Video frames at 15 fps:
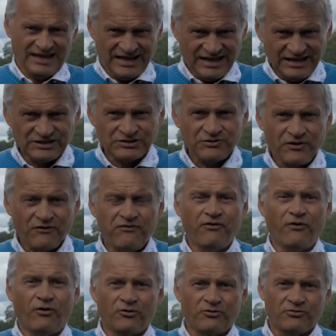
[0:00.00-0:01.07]
into a
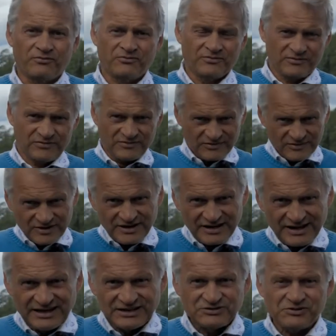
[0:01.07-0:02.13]
forum,
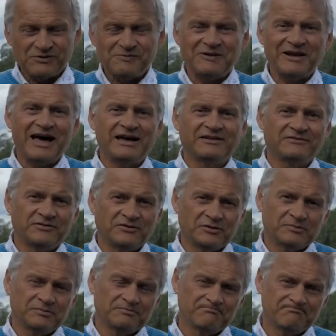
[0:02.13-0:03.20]
into a
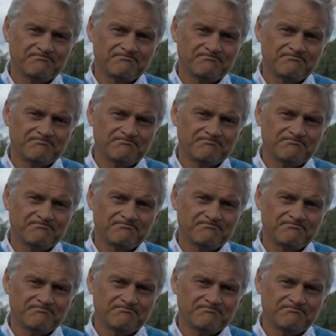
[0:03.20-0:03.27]
platform.